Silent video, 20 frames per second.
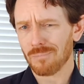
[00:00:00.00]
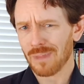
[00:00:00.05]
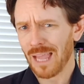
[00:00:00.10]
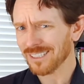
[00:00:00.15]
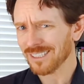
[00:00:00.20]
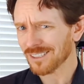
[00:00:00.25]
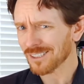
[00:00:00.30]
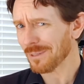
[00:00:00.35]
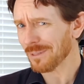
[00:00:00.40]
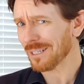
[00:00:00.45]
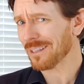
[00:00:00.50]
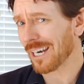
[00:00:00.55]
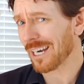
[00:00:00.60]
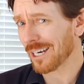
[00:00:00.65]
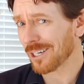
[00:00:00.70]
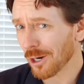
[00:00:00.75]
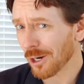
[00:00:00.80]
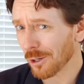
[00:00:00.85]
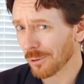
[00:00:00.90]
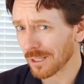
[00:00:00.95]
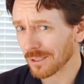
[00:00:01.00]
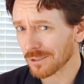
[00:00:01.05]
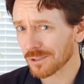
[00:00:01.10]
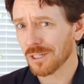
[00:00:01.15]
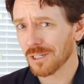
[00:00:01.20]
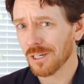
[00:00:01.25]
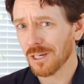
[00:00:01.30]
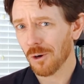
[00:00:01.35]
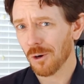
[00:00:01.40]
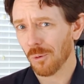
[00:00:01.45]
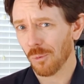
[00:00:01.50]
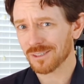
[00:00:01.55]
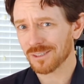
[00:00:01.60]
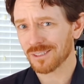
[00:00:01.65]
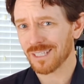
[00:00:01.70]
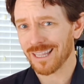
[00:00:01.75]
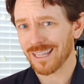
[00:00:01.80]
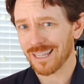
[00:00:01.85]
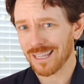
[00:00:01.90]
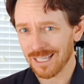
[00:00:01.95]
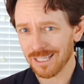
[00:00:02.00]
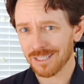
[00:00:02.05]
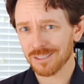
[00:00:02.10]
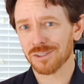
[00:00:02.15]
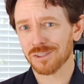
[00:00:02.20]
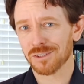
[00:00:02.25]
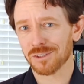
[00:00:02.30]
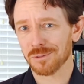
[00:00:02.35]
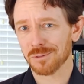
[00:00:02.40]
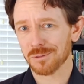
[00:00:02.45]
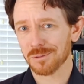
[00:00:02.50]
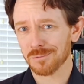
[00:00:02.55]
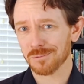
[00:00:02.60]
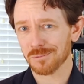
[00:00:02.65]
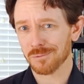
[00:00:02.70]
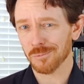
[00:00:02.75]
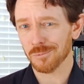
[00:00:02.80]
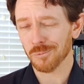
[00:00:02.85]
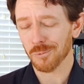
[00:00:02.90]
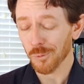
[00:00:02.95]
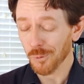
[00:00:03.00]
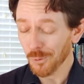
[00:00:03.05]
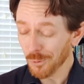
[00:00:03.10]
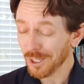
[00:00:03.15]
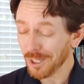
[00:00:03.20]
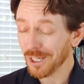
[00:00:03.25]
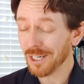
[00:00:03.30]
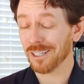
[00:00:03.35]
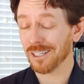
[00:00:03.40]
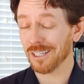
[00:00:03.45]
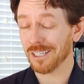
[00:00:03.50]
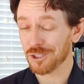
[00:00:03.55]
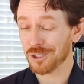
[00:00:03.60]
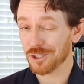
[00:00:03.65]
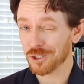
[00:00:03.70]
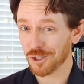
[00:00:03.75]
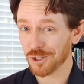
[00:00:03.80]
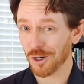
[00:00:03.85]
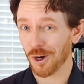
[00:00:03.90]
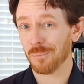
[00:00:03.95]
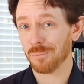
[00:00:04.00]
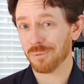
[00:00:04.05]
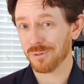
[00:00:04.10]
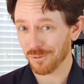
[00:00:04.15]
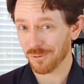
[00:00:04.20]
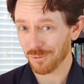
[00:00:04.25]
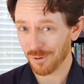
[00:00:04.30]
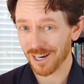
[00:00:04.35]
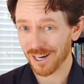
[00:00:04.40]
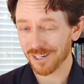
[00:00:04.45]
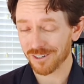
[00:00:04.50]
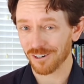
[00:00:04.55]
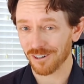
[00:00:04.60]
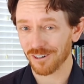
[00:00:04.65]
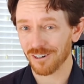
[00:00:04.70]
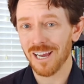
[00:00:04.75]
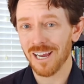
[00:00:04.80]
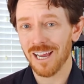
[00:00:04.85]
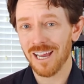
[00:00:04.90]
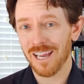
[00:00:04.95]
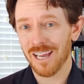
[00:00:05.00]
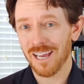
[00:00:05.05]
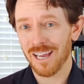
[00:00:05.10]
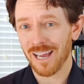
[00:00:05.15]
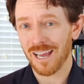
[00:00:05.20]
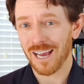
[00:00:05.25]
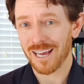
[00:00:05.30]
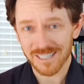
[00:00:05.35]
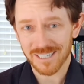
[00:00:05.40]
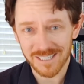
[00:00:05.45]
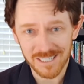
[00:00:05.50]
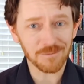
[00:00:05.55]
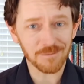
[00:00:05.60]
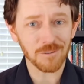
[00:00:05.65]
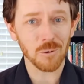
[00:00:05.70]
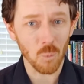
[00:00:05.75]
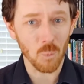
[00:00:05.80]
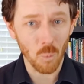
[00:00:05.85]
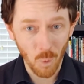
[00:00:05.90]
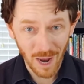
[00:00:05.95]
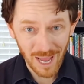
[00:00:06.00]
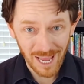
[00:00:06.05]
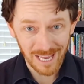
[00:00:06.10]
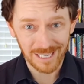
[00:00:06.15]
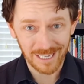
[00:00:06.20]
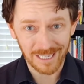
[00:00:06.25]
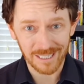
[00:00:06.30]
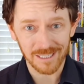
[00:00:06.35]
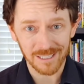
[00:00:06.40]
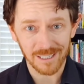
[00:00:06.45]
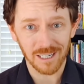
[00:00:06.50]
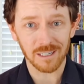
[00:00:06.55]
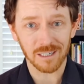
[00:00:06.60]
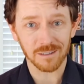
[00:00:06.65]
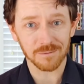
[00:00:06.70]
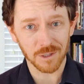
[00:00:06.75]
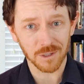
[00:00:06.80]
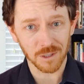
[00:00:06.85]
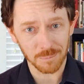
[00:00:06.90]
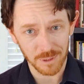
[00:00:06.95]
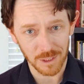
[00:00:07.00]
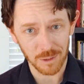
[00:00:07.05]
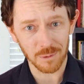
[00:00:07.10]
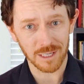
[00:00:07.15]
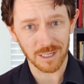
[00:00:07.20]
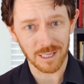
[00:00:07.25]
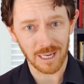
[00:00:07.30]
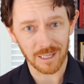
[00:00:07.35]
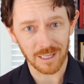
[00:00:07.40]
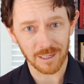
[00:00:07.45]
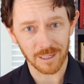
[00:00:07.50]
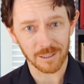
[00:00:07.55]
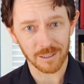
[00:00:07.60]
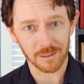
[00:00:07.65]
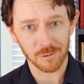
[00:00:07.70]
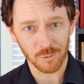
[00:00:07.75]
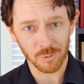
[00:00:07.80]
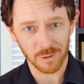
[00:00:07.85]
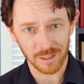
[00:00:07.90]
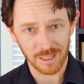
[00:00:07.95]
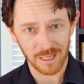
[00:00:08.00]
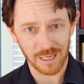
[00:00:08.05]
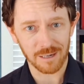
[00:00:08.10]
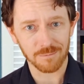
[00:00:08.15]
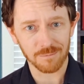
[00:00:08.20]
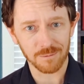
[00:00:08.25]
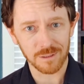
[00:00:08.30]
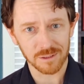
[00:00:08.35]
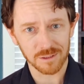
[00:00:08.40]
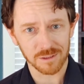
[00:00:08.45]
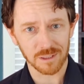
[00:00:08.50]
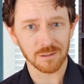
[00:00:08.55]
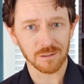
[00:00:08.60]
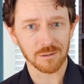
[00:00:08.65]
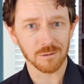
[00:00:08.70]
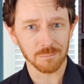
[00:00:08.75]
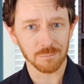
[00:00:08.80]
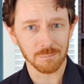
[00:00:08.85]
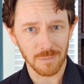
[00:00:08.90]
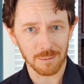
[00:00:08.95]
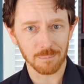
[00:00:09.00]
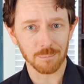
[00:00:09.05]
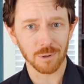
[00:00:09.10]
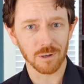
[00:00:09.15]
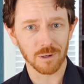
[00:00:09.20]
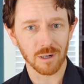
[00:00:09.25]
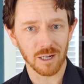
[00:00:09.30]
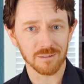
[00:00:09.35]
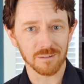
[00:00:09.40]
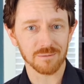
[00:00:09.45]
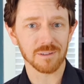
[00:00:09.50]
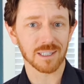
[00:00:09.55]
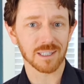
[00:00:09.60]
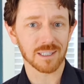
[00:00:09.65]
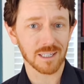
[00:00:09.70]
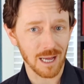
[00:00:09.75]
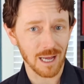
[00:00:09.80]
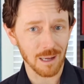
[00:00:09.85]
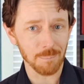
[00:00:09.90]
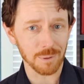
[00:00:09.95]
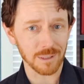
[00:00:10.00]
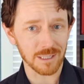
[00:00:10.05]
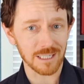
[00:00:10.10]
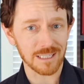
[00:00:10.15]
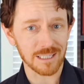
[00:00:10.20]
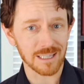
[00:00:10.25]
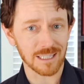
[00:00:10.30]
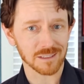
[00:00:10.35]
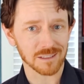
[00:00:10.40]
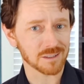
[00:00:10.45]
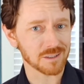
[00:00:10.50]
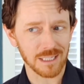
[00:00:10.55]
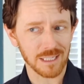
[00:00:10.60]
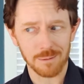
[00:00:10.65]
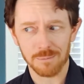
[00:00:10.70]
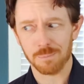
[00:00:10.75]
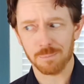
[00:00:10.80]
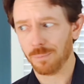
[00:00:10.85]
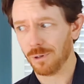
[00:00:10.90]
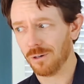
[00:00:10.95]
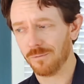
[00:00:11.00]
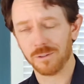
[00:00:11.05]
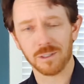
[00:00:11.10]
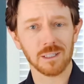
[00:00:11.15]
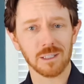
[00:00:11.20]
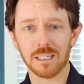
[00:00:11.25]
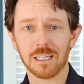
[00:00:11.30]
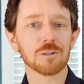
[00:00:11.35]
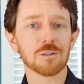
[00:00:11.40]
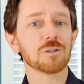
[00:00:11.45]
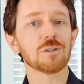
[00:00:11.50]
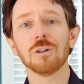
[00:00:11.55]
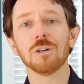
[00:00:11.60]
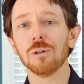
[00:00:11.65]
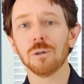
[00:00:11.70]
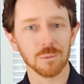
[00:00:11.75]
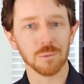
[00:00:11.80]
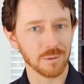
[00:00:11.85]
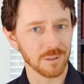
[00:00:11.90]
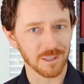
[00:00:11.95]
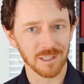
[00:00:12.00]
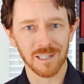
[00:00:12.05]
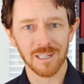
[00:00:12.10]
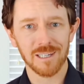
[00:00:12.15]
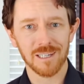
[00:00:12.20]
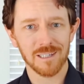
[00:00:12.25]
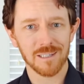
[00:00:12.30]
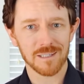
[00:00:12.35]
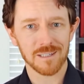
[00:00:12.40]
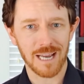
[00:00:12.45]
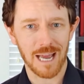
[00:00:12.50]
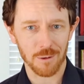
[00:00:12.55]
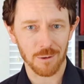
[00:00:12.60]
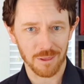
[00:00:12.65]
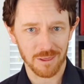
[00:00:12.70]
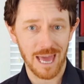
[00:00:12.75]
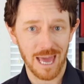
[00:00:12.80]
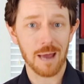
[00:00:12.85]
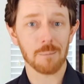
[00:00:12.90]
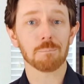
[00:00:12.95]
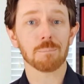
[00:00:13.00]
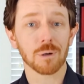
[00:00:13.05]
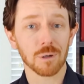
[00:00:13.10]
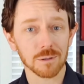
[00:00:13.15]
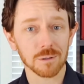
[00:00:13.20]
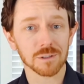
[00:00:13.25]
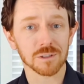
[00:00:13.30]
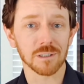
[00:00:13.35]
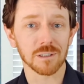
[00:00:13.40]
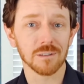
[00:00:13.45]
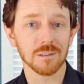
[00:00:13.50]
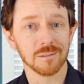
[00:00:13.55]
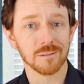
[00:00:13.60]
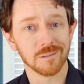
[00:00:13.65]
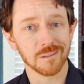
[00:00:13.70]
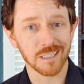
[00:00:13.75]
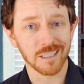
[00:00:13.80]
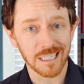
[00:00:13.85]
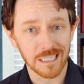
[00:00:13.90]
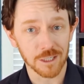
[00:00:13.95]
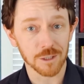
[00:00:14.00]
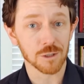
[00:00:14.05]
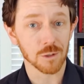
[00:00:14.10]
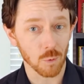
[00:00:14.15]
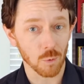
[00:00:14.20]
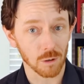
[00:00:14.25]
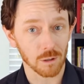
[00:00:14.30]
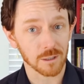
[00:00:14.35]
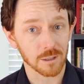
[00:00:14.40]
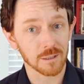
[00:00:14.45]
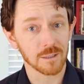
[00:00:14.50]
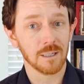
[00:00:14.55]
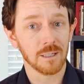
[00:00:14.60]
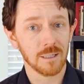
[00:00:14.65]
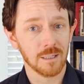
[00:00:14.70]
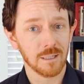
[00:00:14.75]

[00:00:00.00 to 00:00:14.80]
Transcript: And something that I noticed was that this really sharp director had a different way of communicating with every single member of the company that seemed perfectly attuned to how that person needed to work.